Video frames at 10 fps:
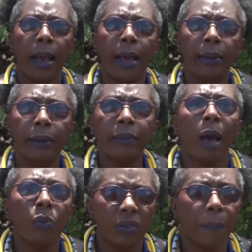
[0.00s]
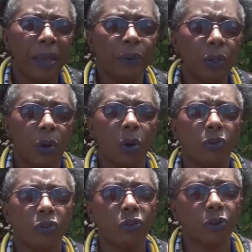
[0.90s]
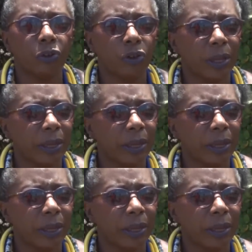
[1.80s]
And that was a Pentecost church,